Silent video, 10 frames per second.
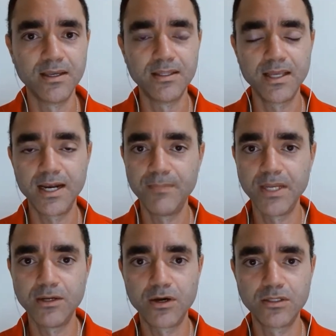There are many
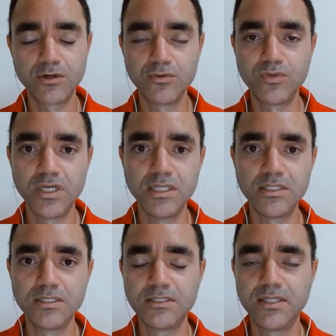other
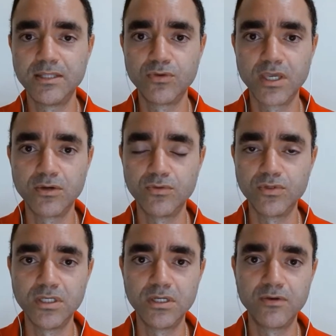utilities that you can
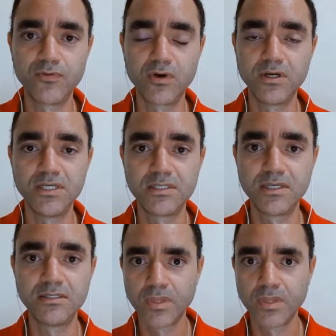consider. For instance,